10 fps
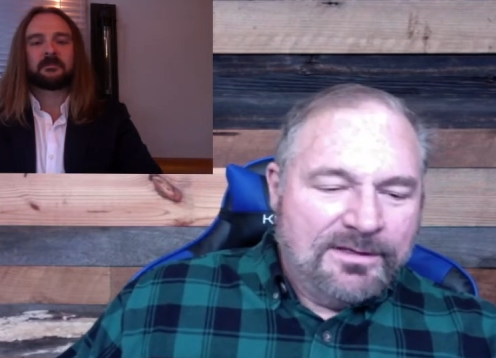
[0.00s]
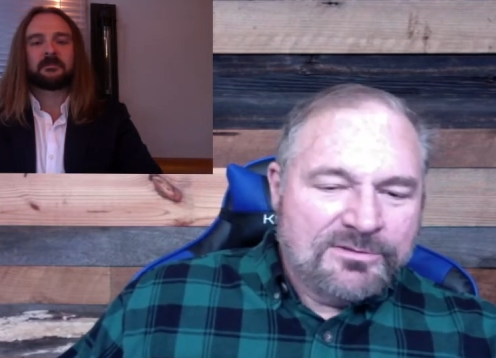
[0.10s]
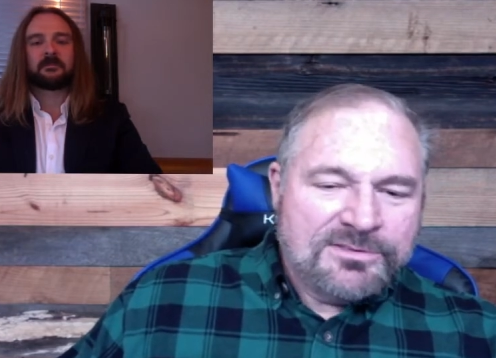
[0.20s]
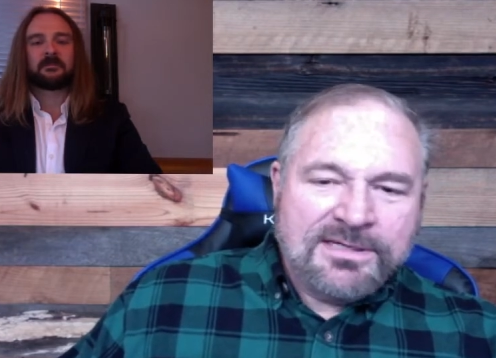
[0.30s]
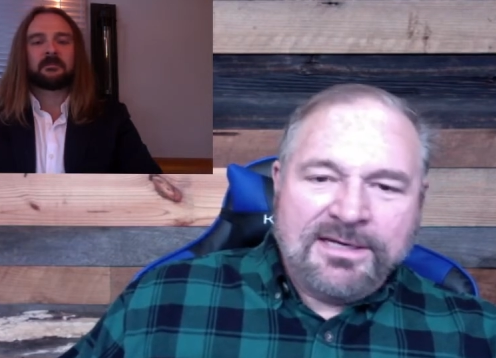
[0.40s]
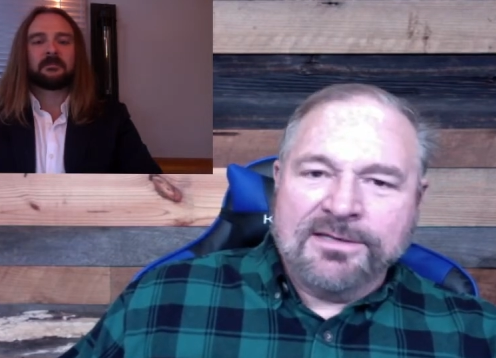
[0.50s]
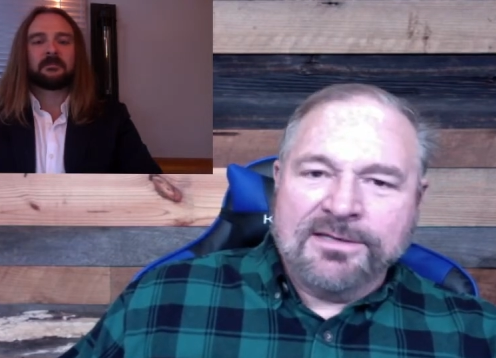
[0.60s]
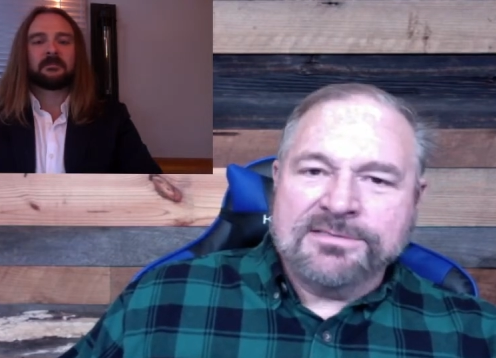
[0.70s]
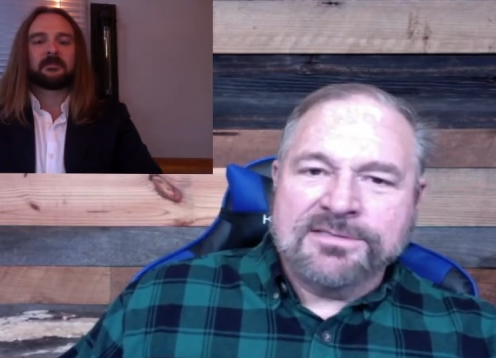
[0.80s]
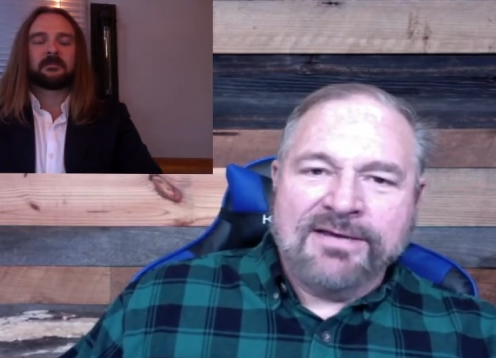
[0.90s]
Speaker 1: you know, seeing on the
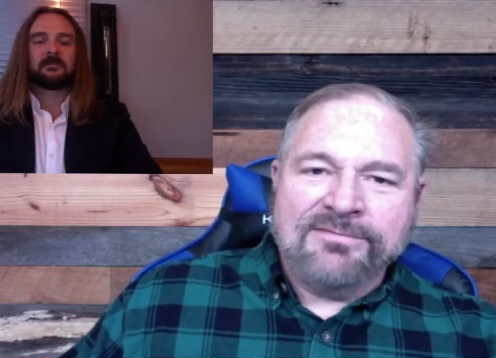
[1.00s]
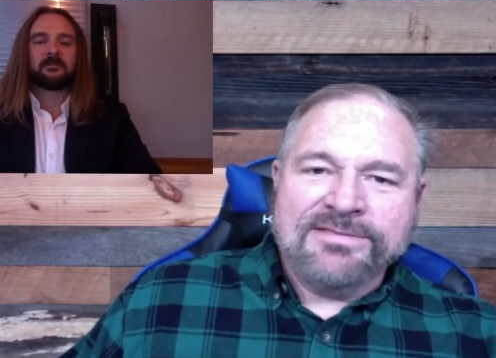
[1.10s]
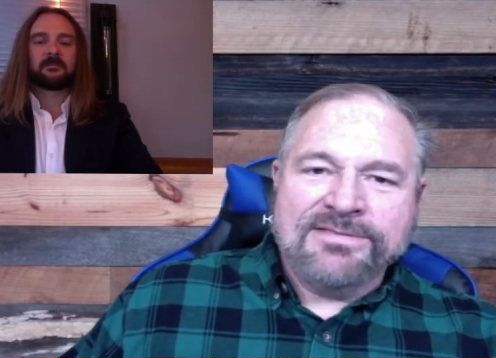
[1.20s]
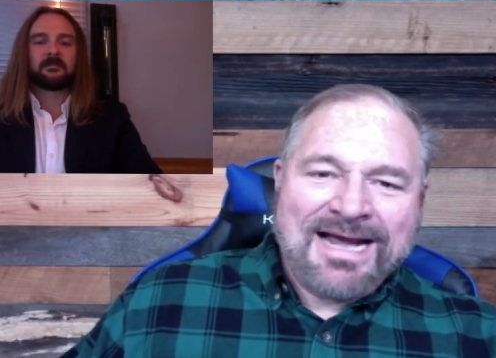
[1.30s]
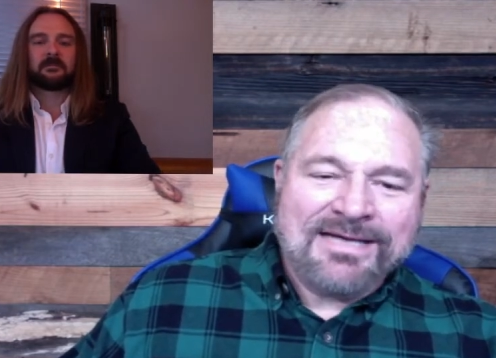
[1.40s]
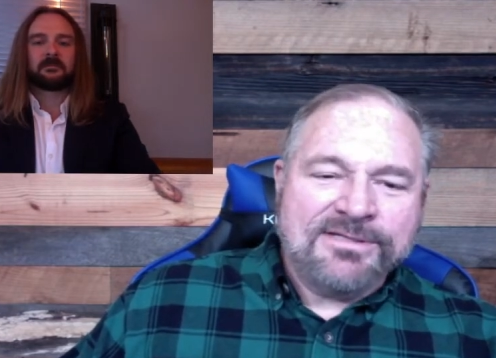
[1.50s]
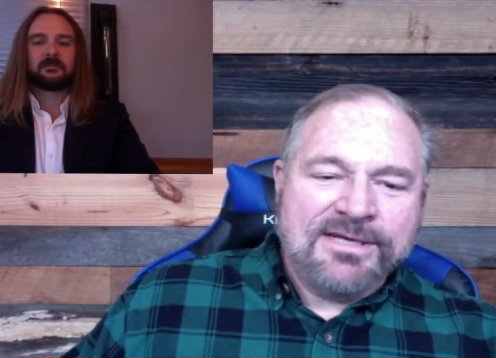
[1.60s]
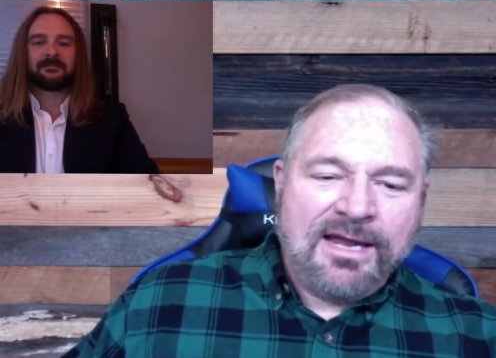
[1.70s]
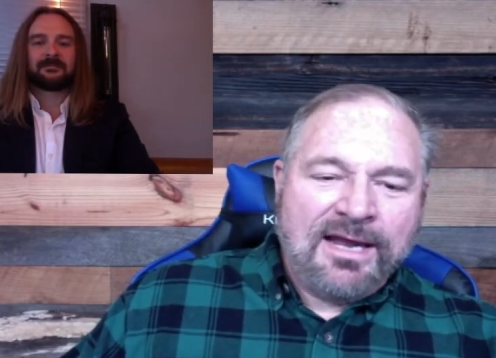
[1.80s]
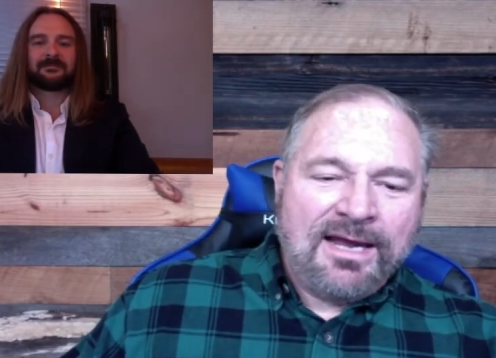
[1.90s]
side of a taxi
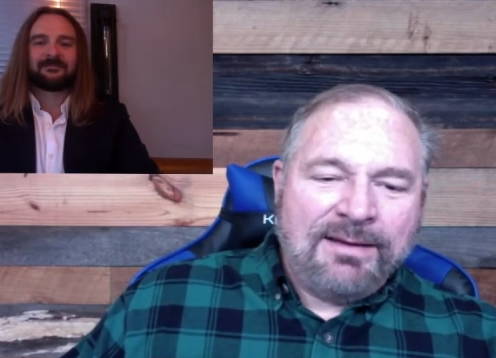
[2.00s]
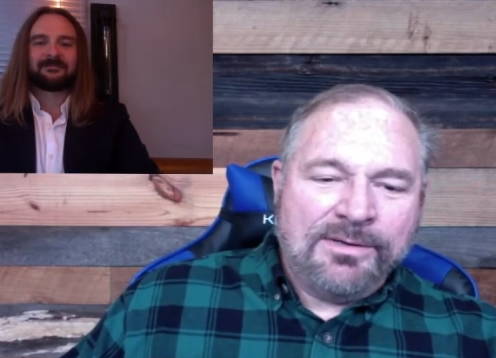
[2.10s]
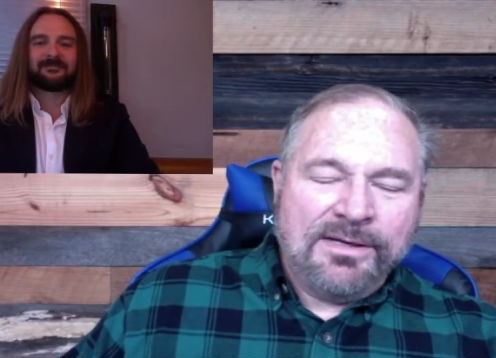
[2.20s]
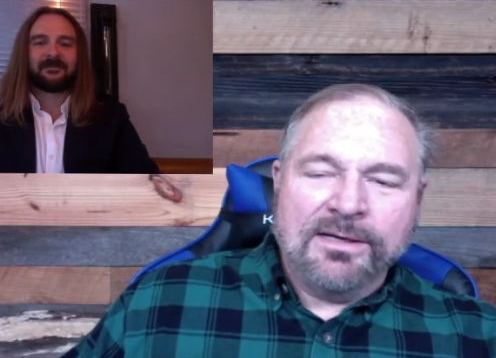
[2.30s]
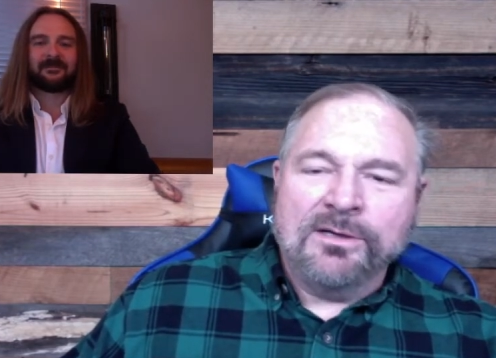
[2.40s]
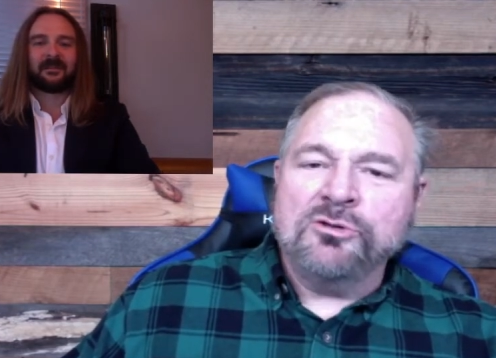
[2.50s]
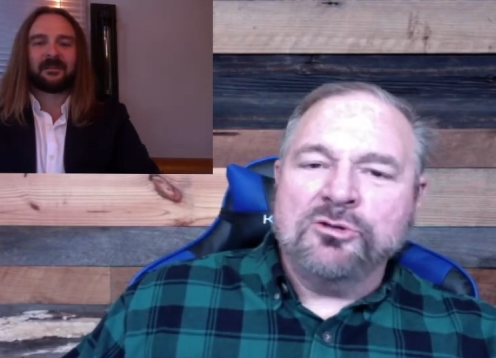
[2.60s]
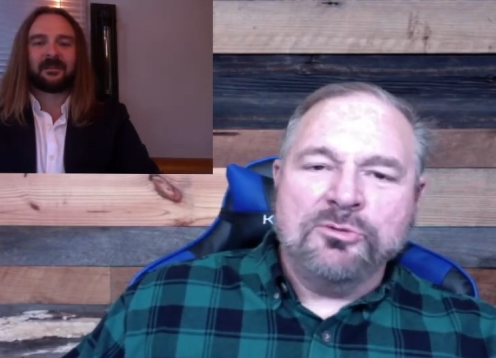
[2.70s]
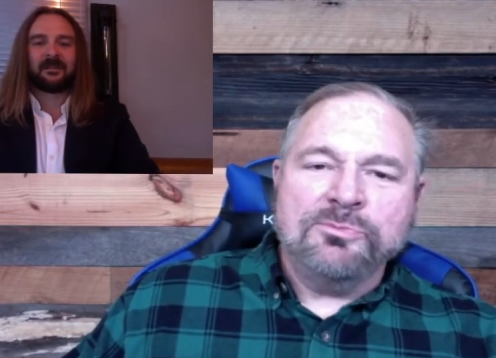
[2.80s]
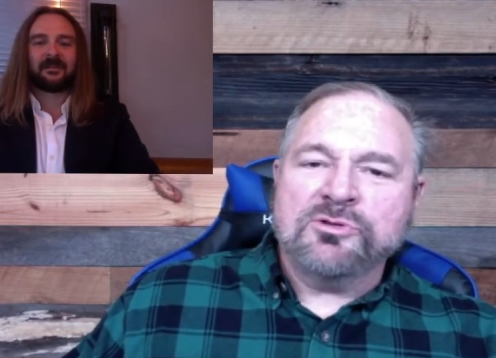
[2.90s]
cab uh,
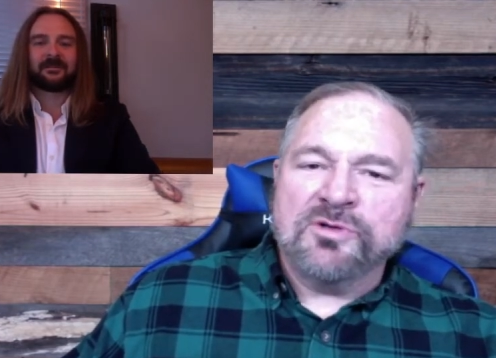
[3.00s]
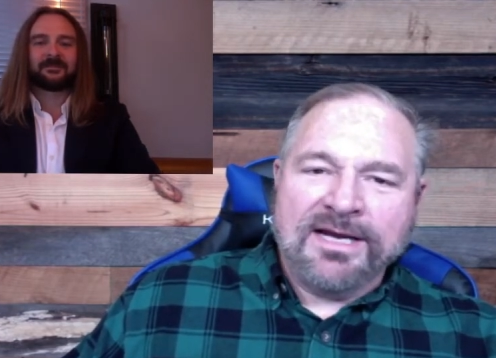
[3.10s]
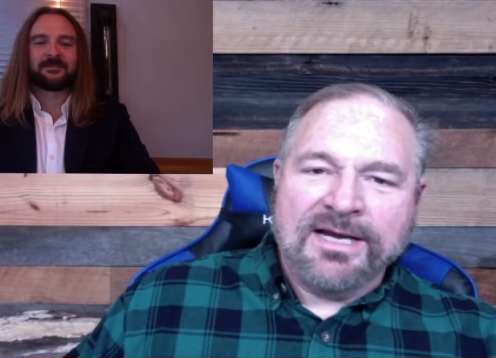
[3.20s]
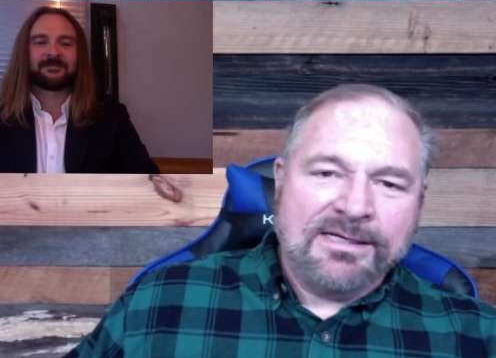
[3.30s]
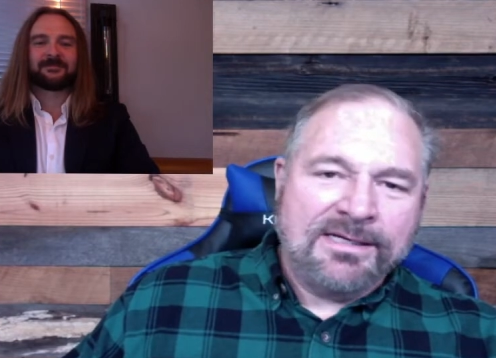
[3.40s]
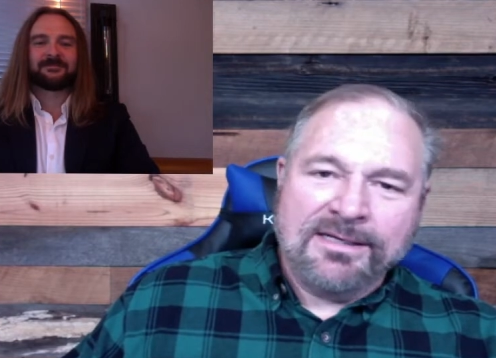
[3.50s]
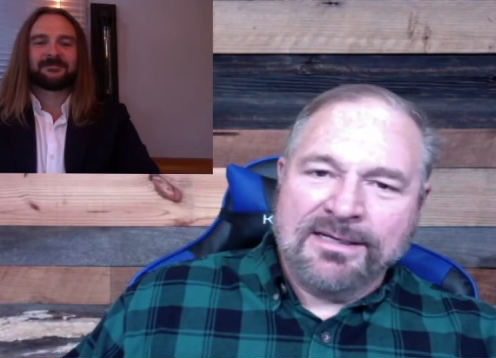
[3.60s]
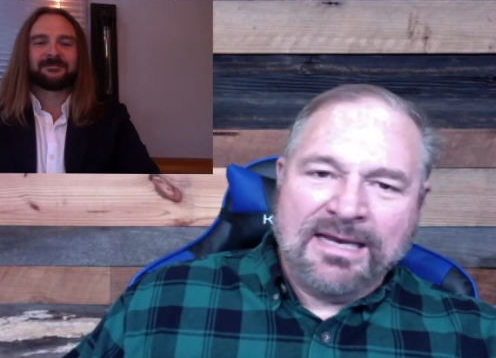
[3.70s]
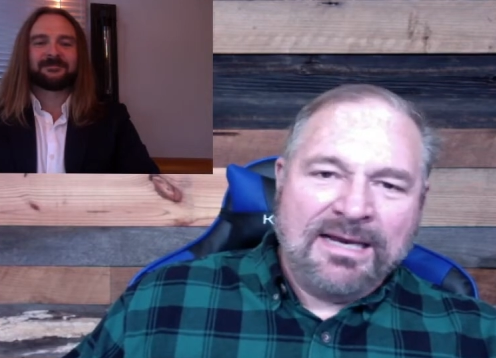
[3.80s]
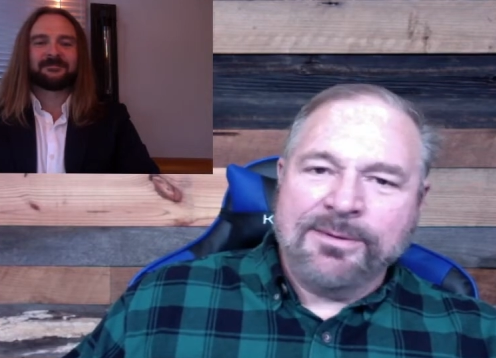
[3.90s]
Hadoop training
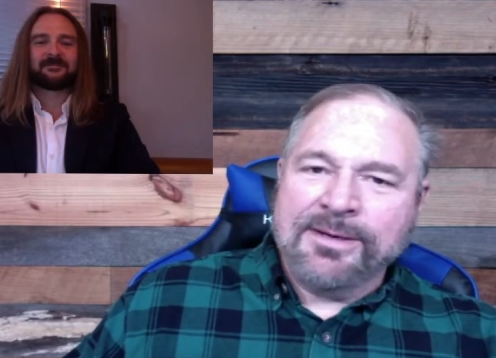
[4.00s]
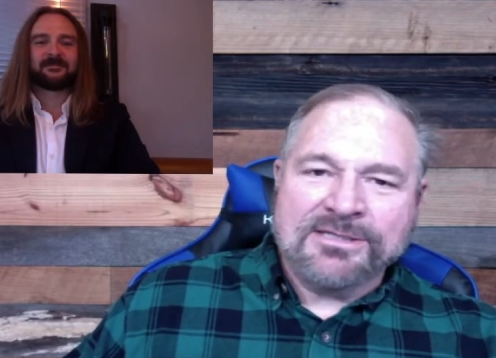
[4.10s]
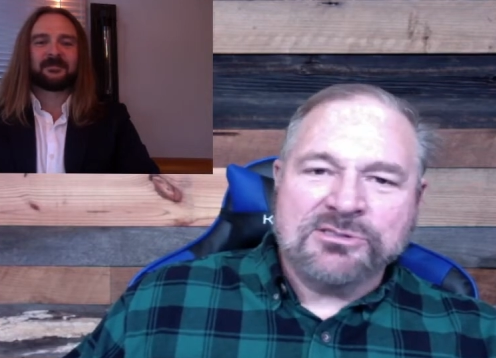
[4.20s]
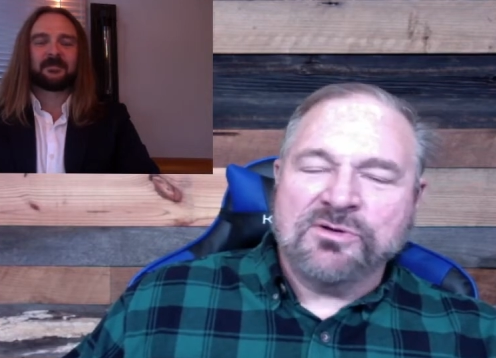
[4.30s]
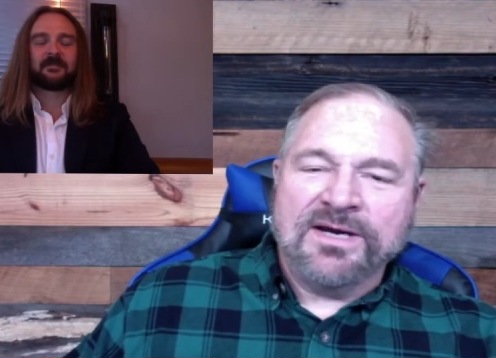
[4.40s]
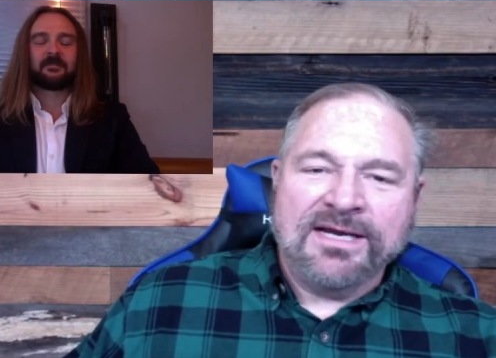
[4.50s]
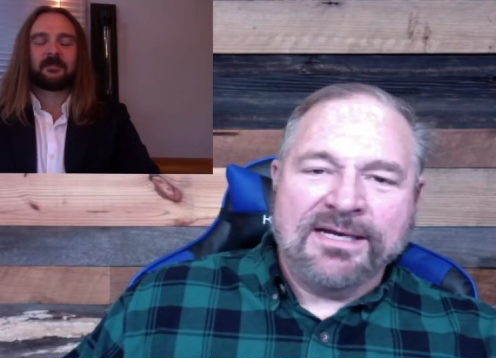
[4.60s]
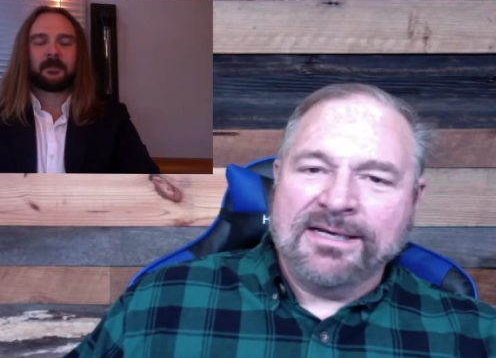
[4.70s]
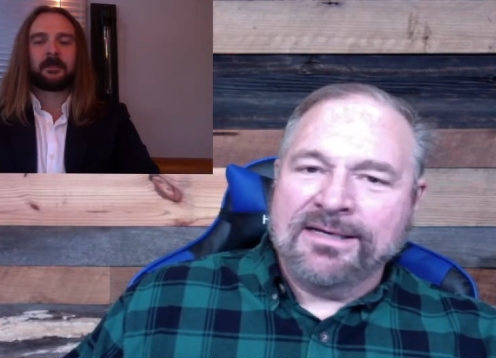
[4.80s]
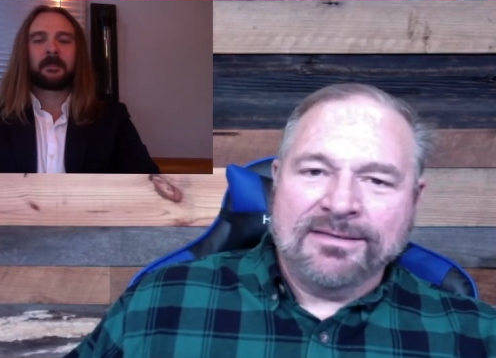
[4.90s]
and AWS
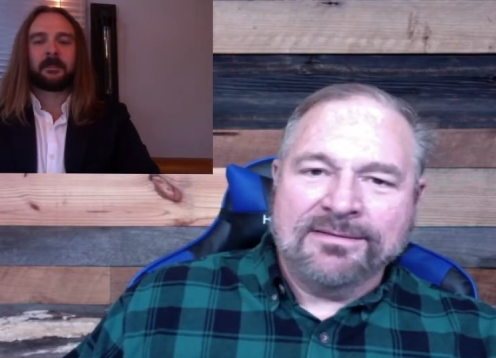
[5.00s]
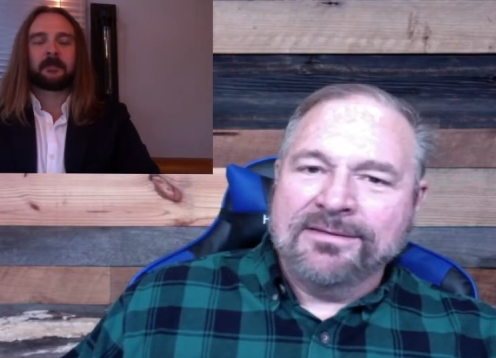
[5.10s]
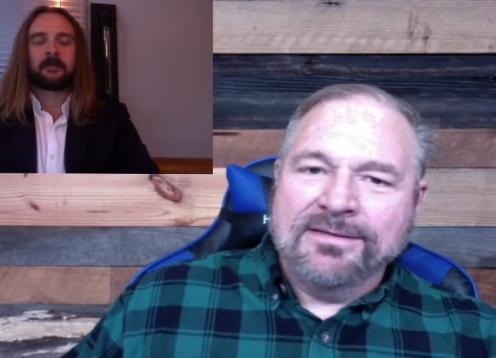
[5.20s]
training and